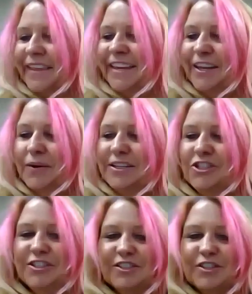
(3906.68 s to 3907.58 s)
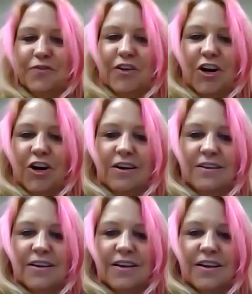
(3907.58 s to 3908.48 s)
Any questions so
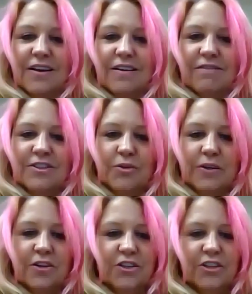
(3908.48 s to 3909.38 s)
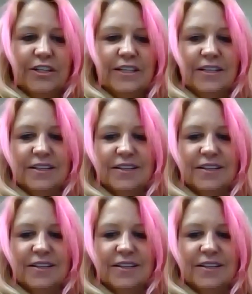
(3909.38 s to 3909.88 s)
far? We're doing good?